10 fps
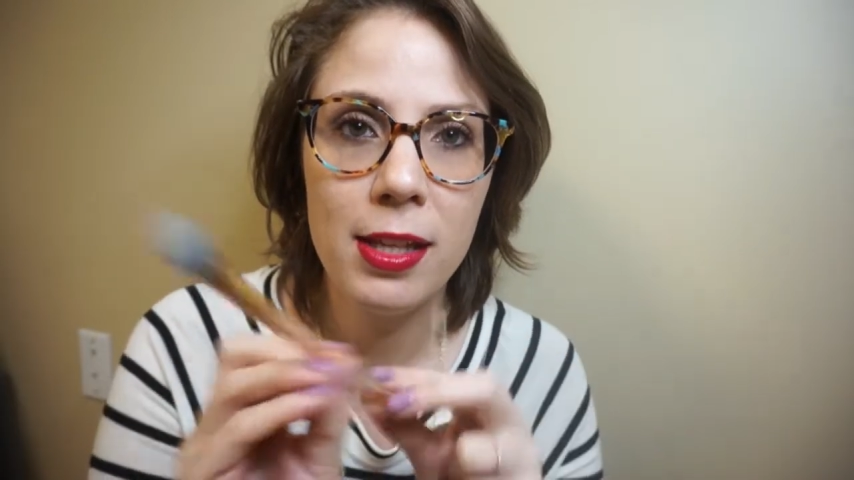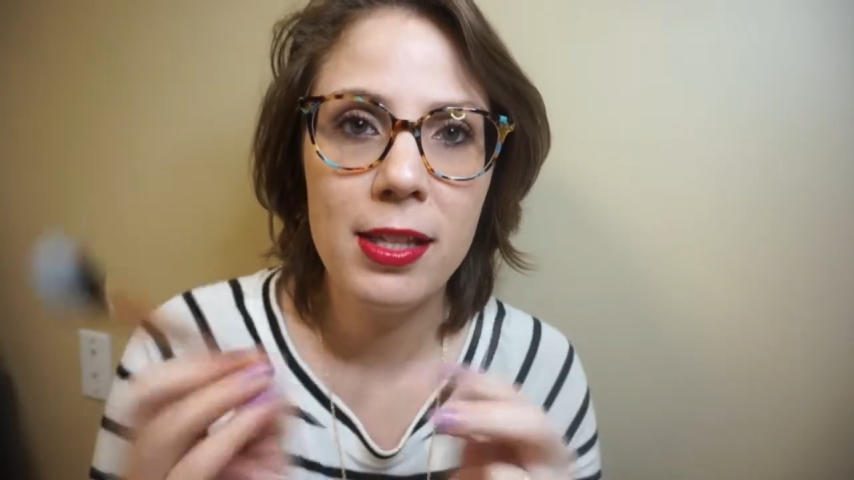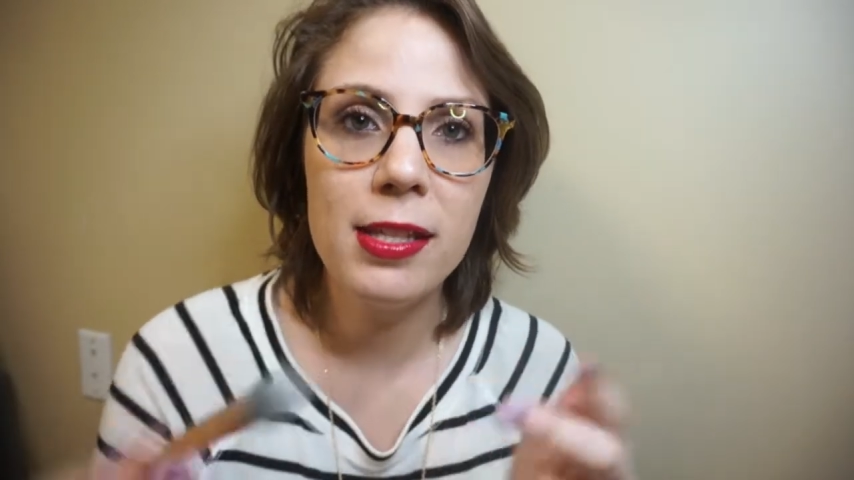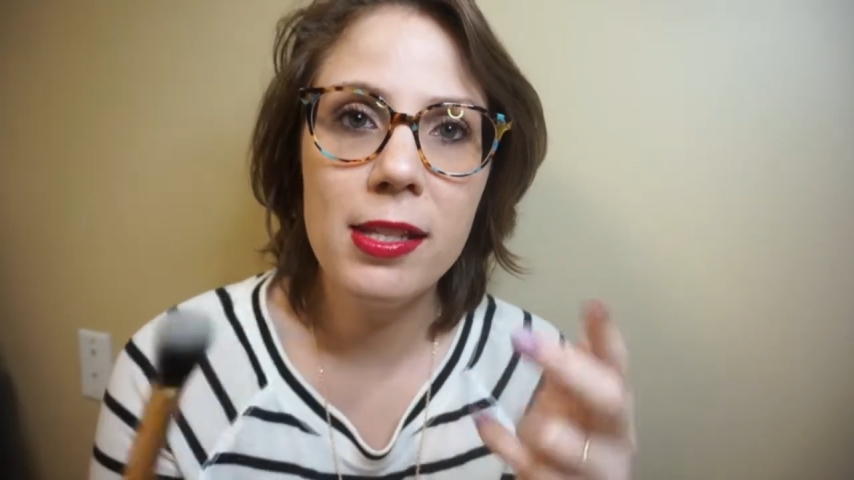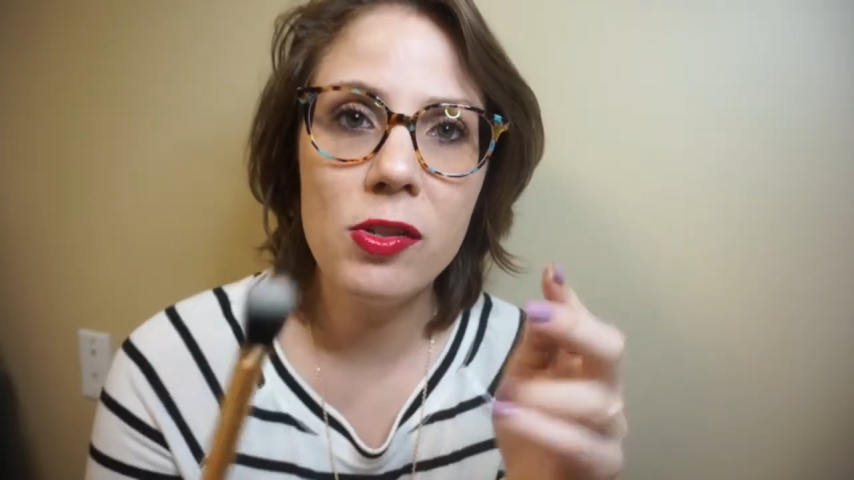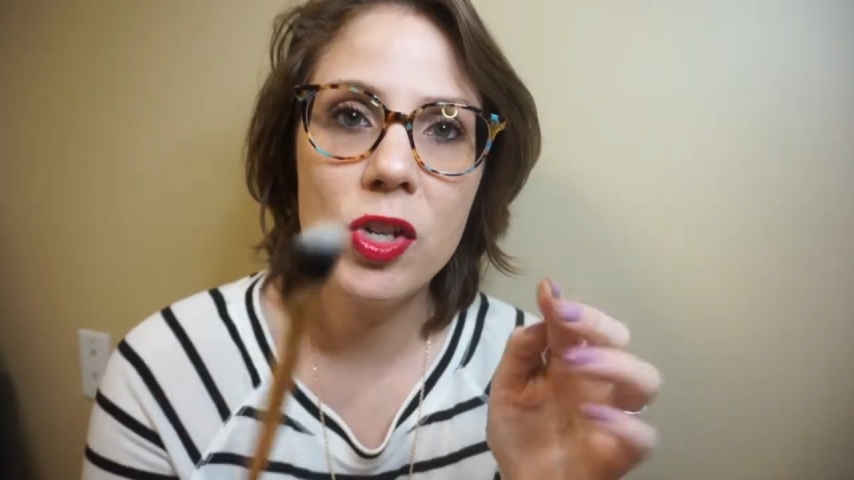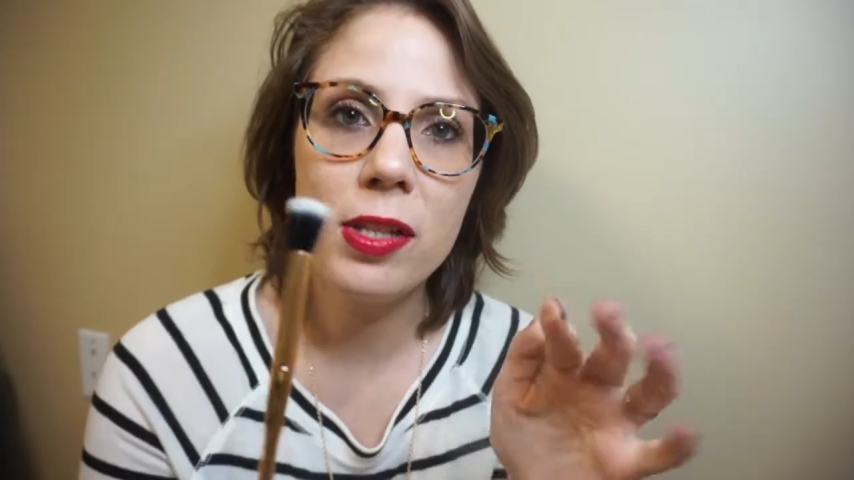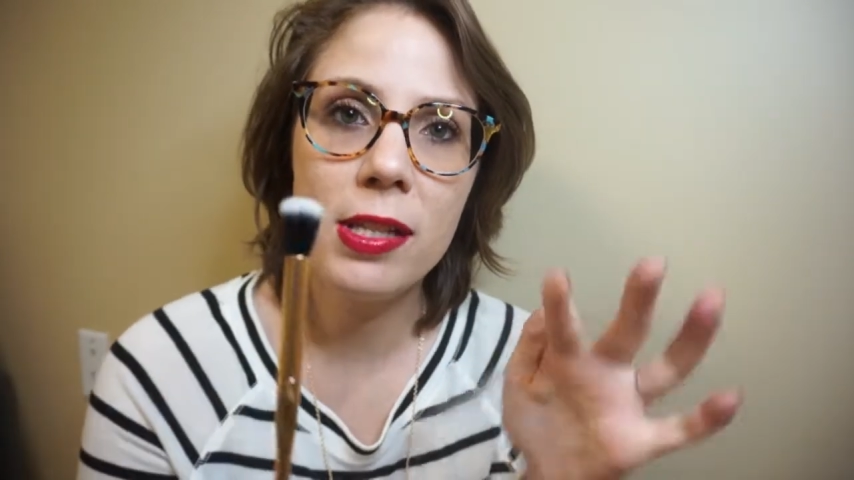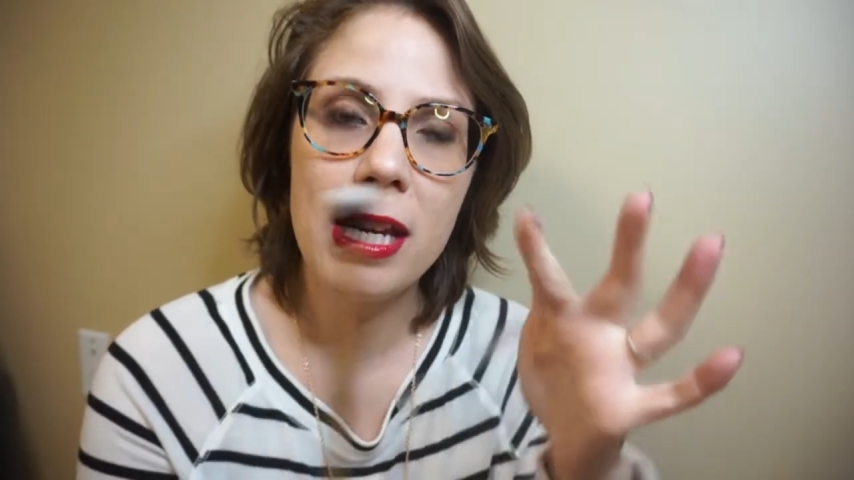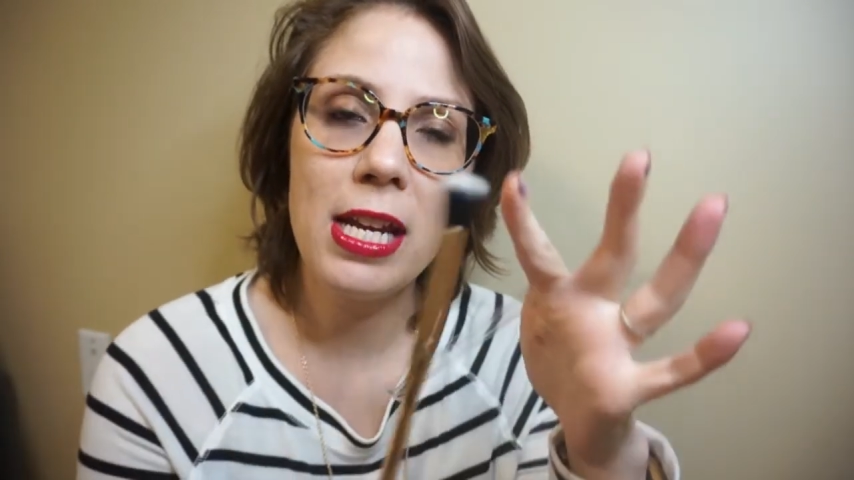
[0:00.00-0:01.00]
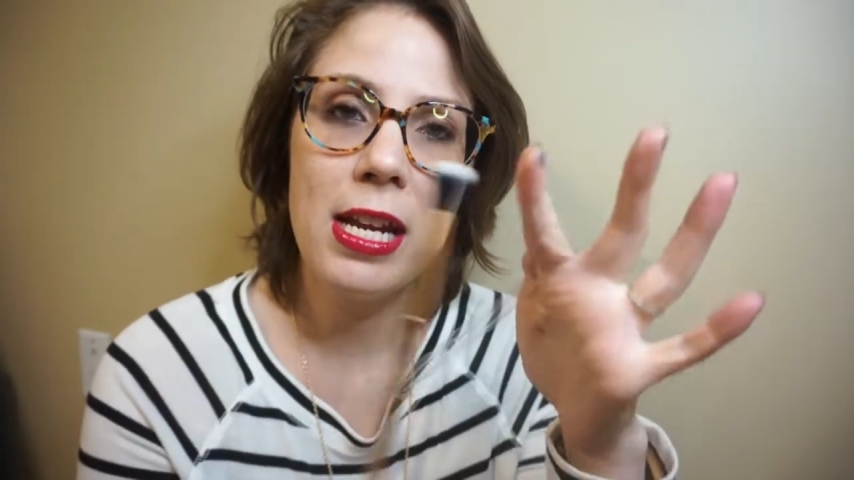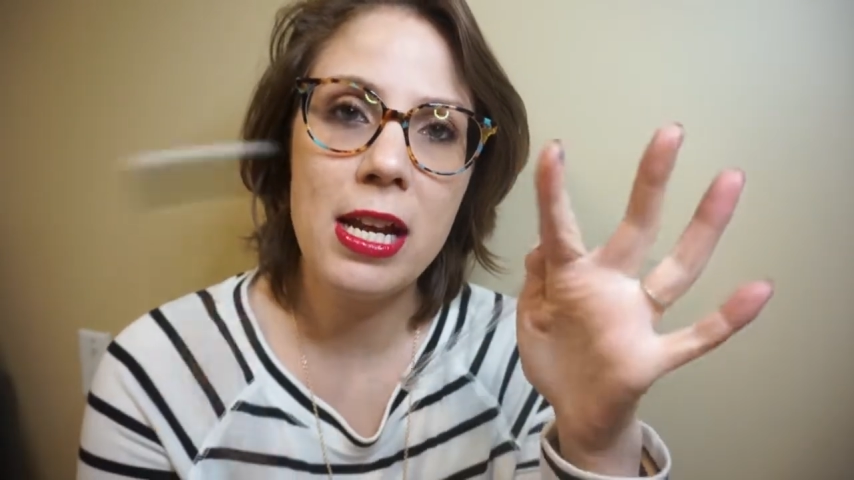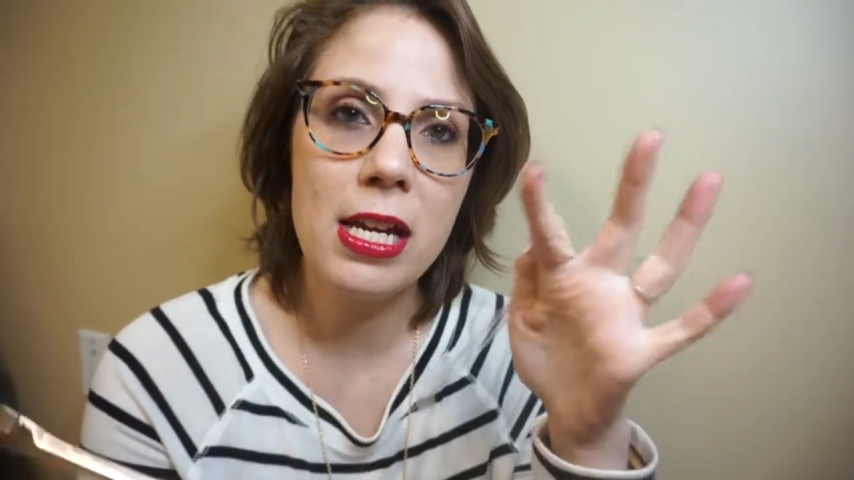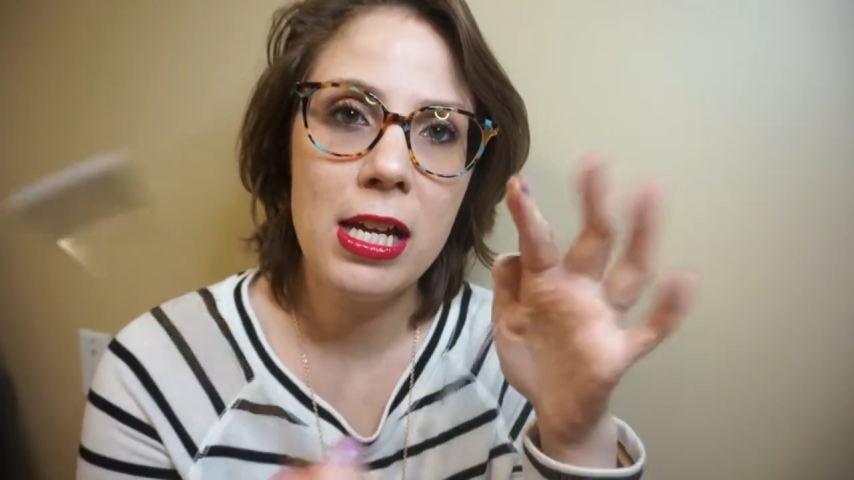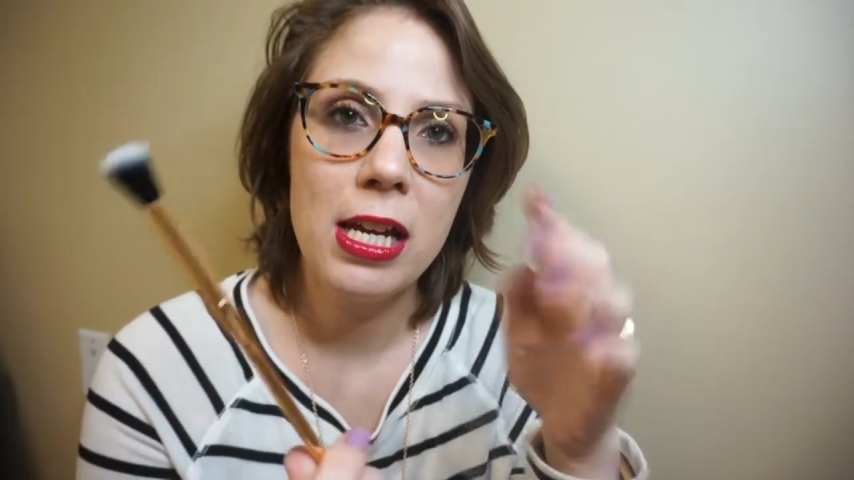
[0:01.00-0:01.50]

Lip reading: This is just an